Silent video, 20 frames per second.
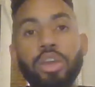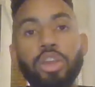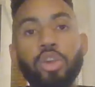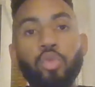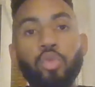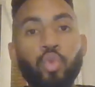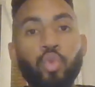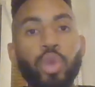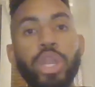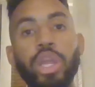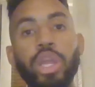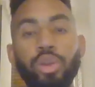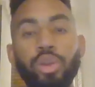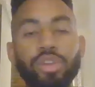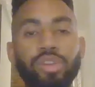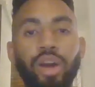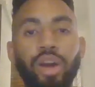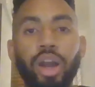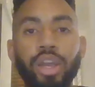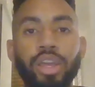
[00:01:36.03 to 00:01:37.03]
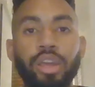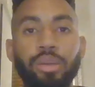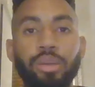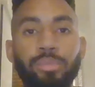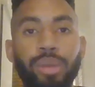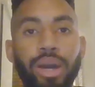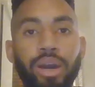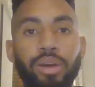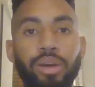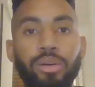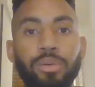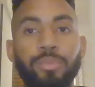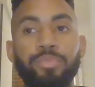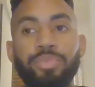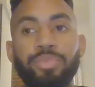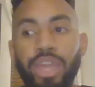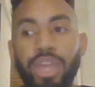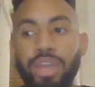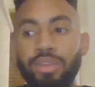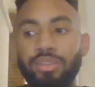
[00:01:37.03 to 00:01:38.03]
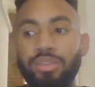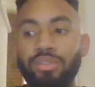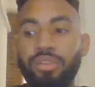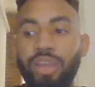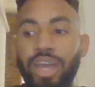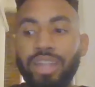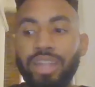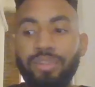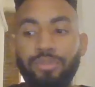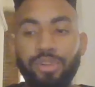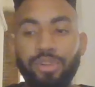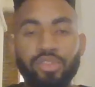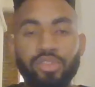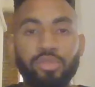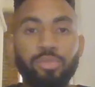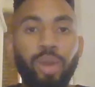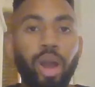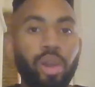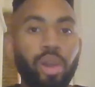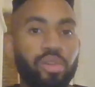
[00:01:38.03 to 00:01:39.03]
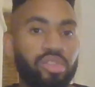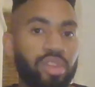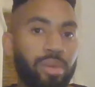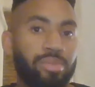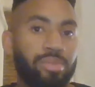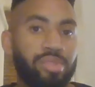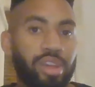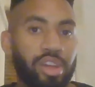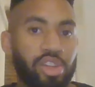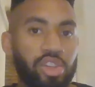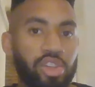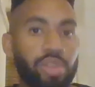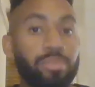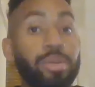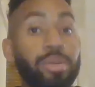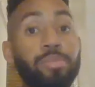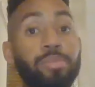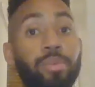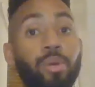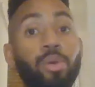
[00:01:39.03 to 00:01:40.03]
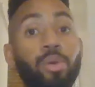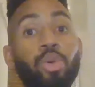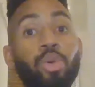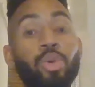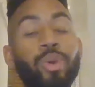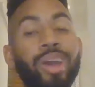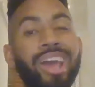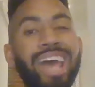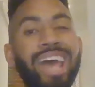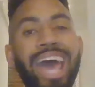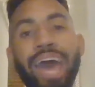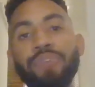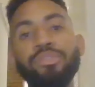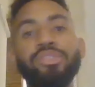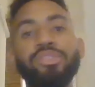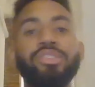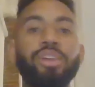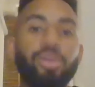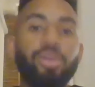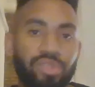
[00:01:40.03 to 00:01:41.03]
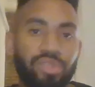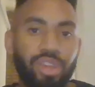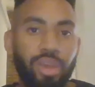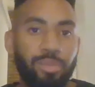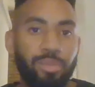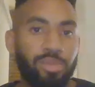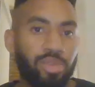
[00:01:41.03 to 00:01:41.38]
you're really only talking about a kind of a smaller subsection of people who have a sales team.